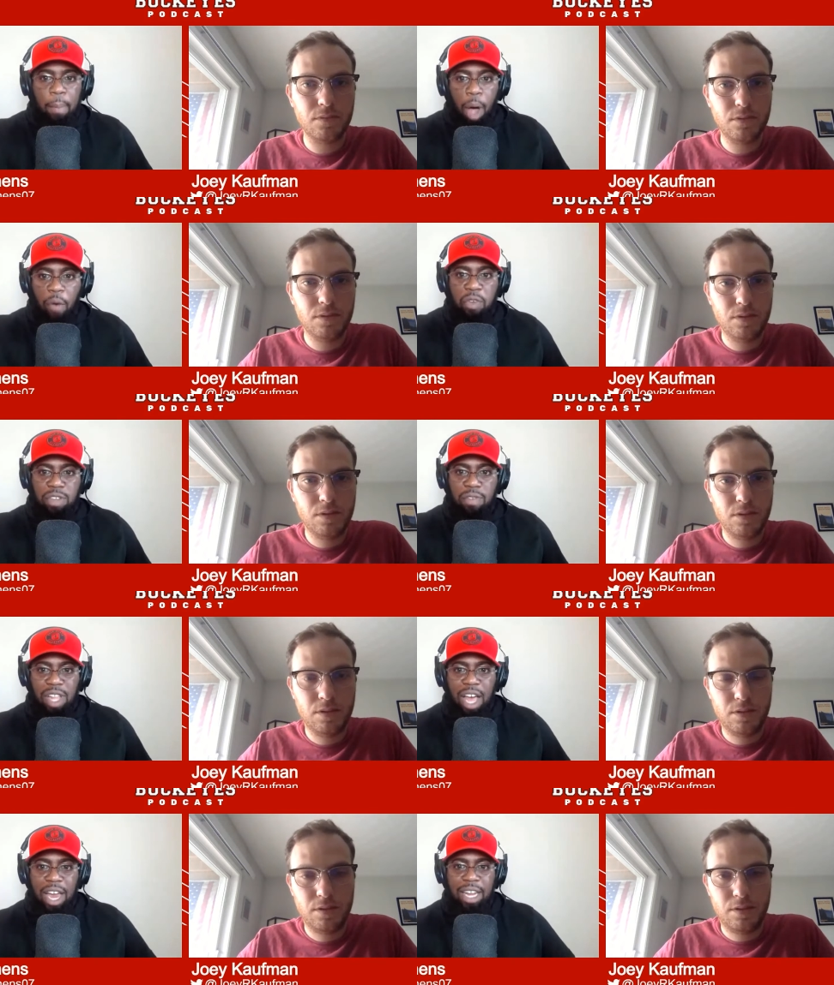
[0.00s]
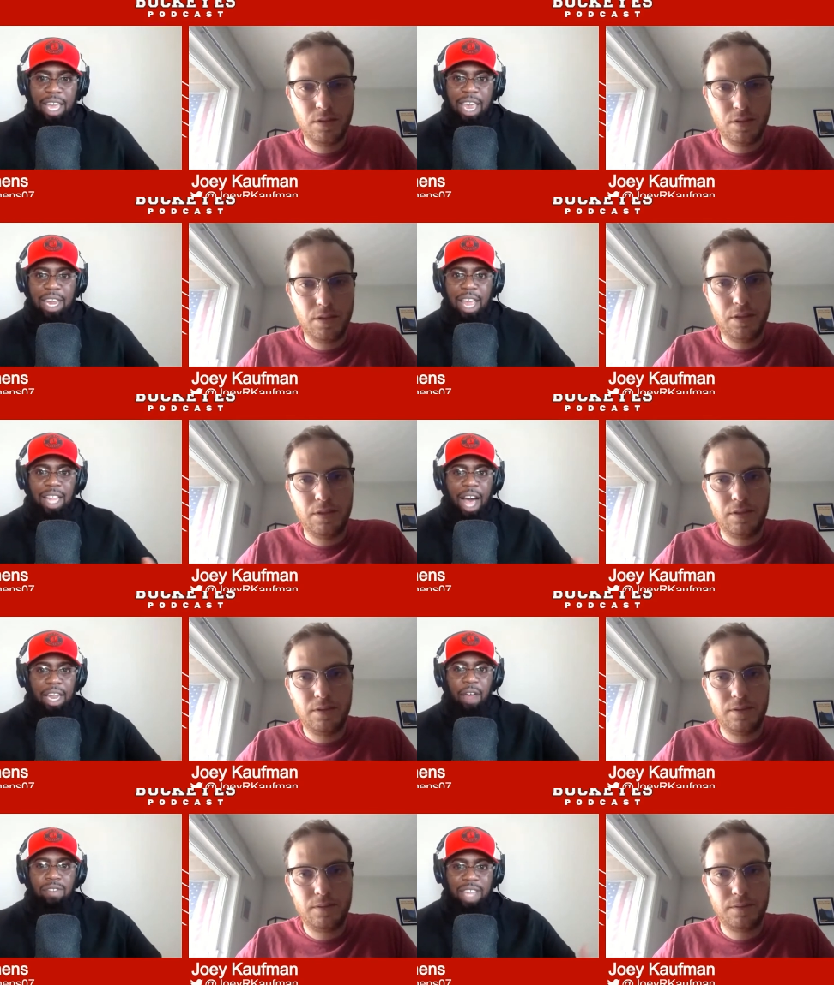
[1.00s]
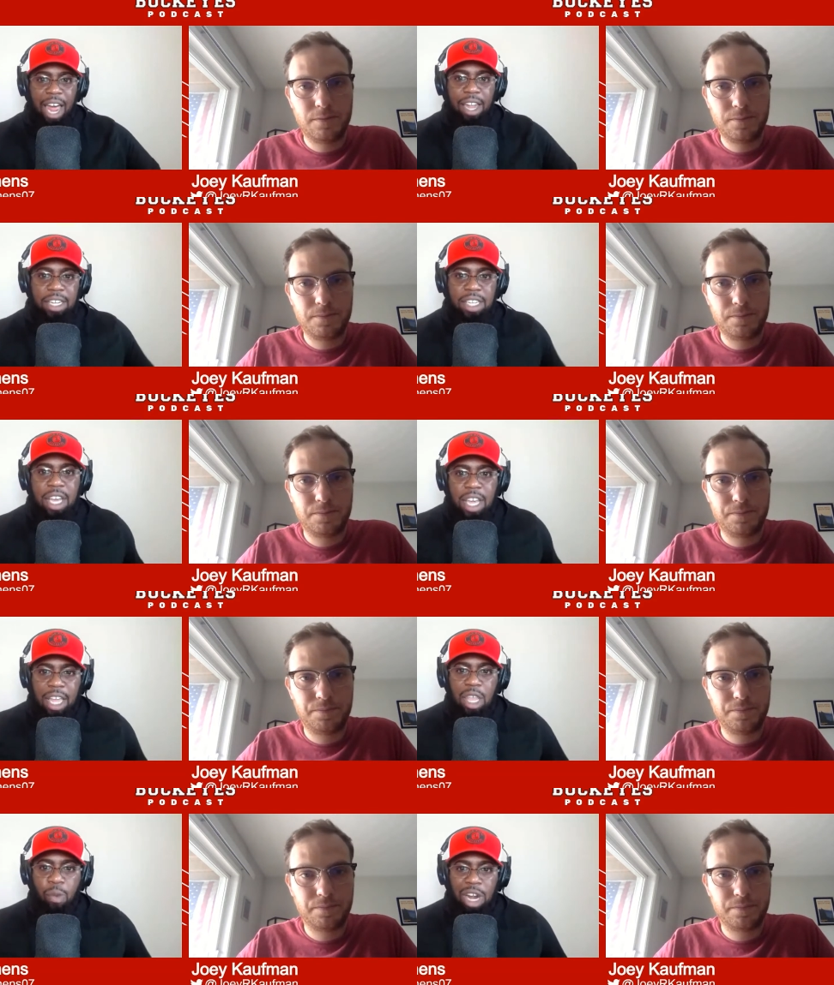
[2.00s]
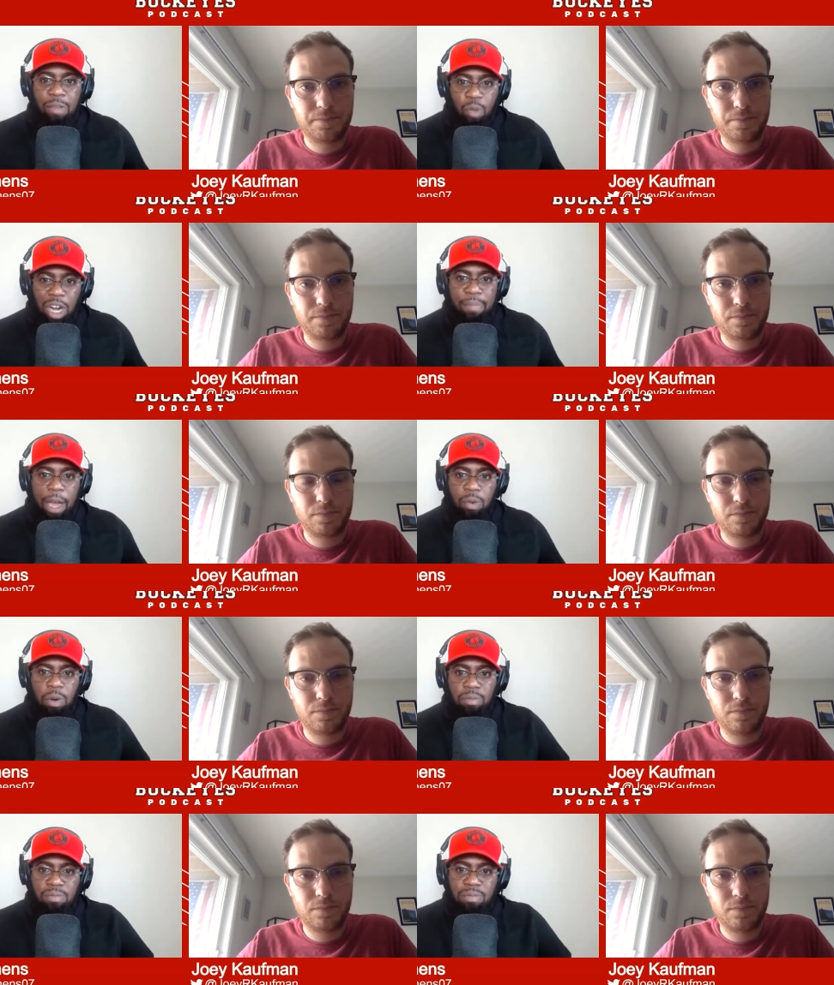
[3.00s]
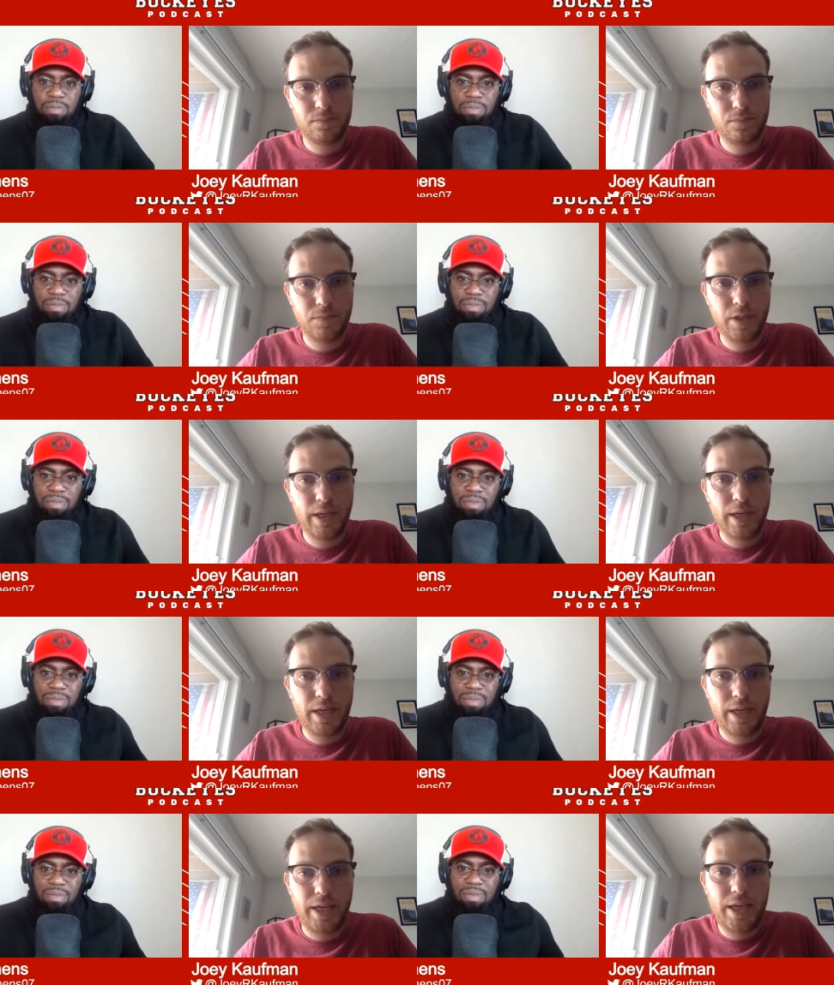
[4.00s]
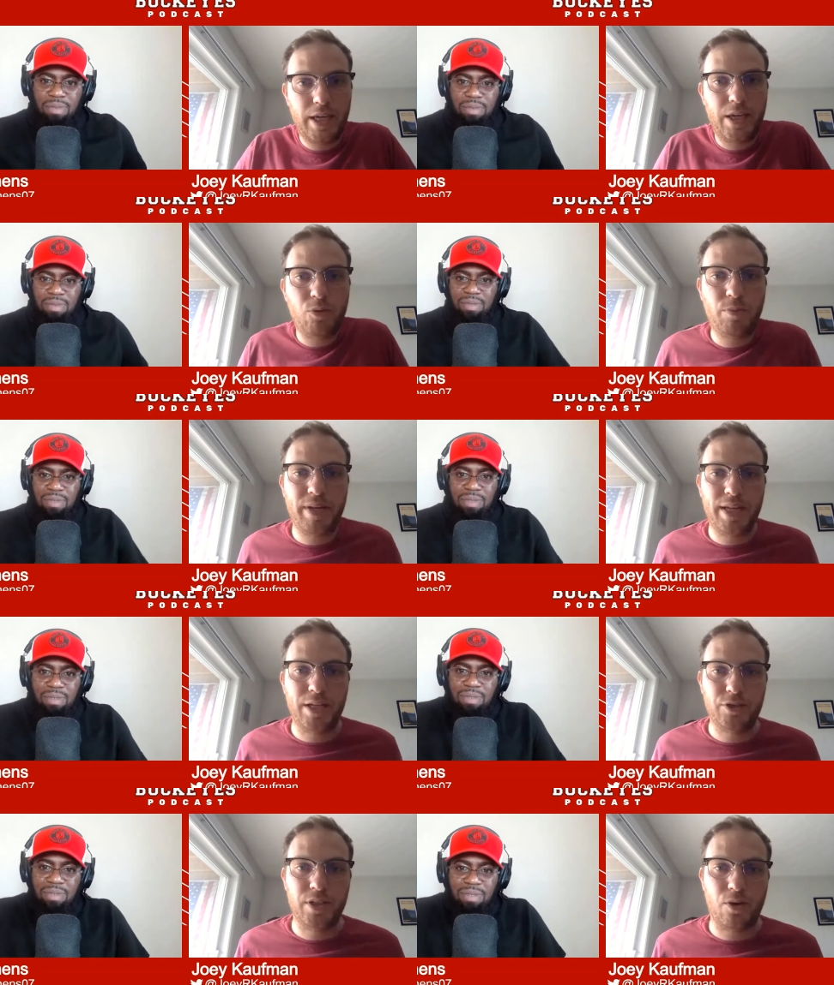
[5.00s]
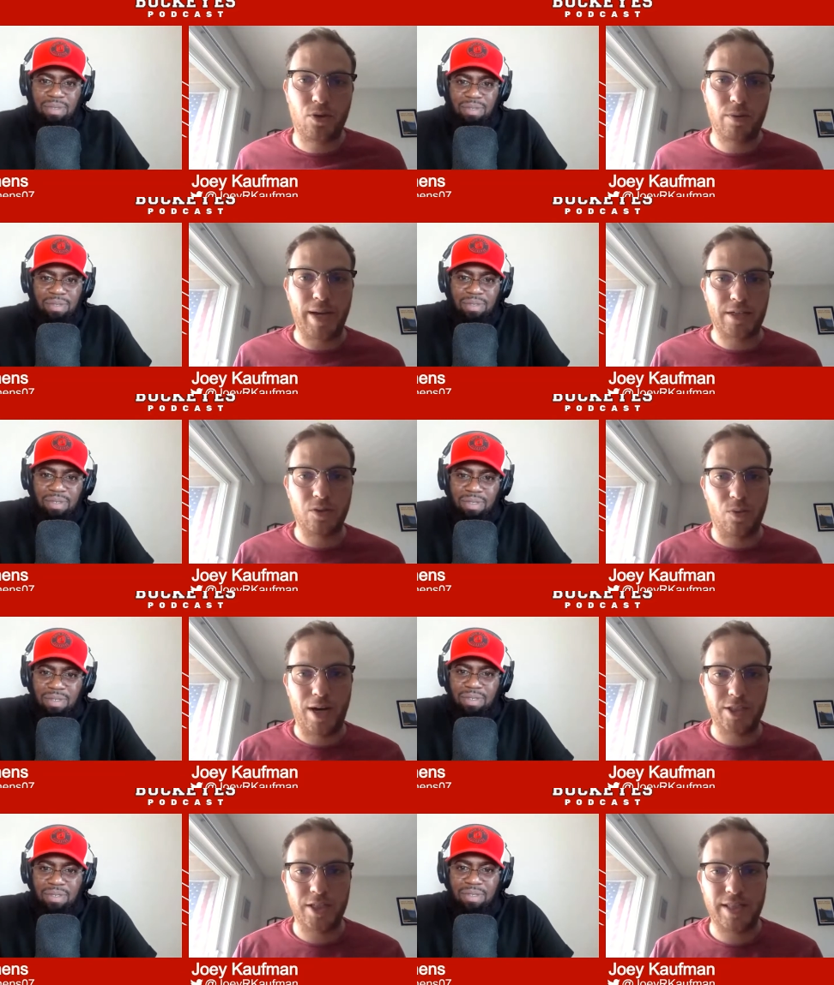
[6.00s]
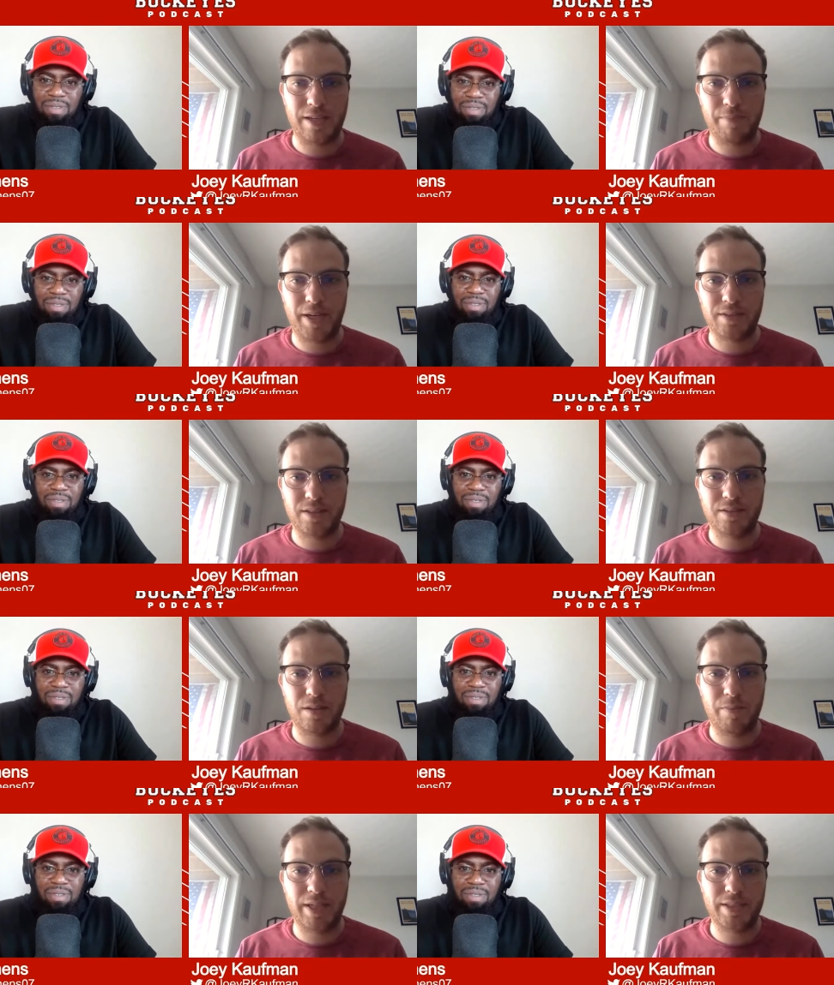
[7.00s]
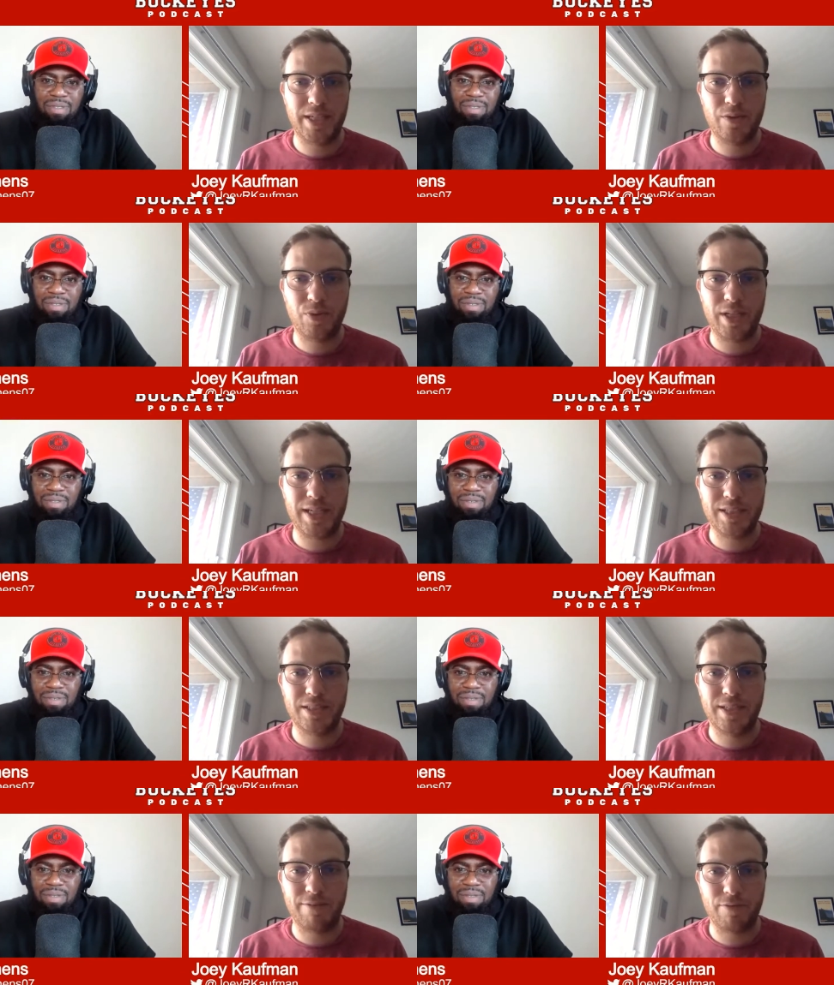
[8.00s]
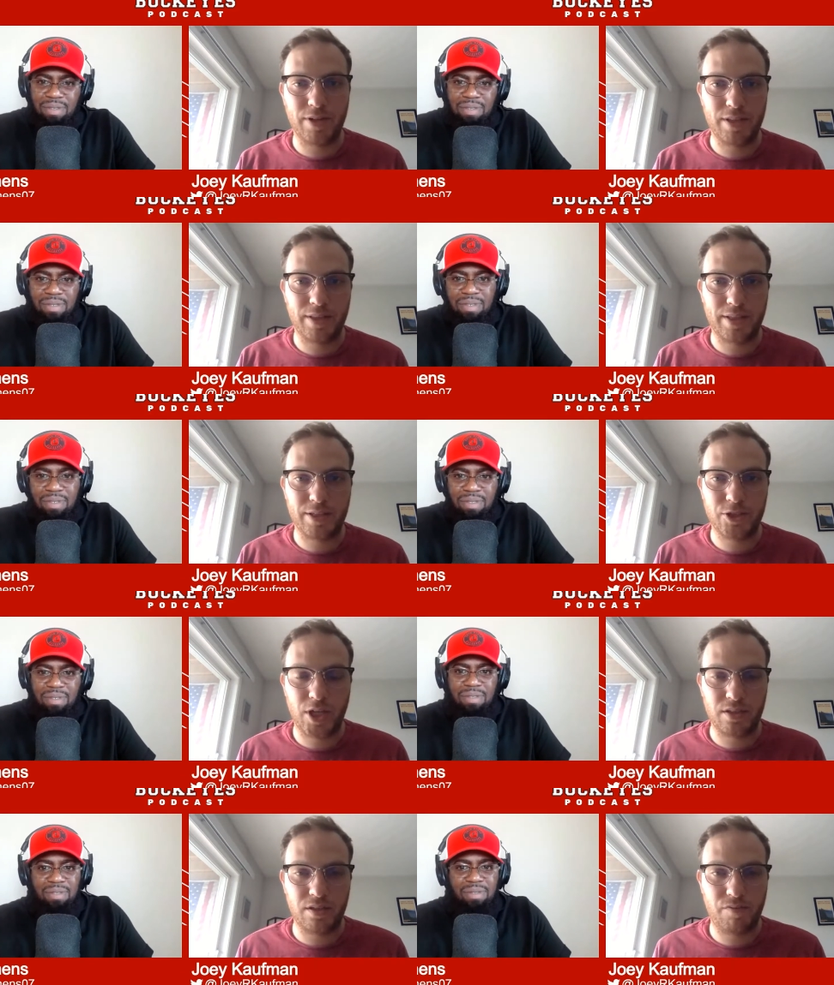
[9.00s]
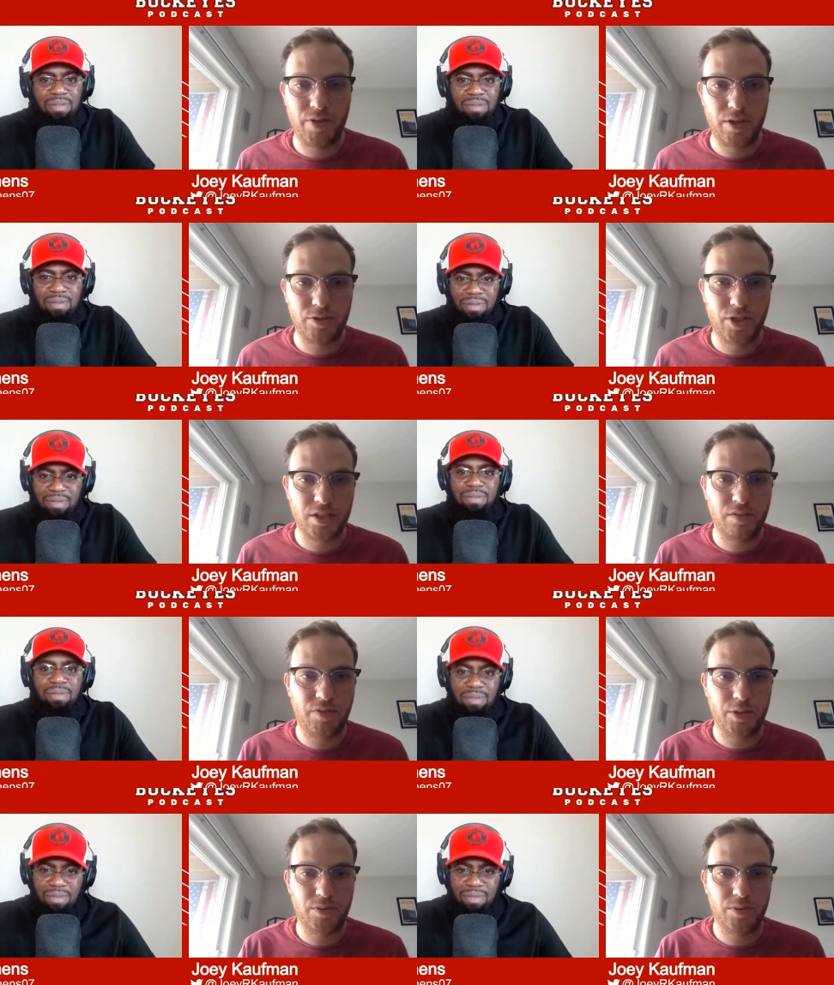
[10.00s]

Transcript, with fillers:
Speaker 1: offensive line and a lot of talent in the running running back room
Speaker 2: he, he will be an interesting quarterback to watch, I think, because in some ways he really is different than Justin Fields. Justin Fields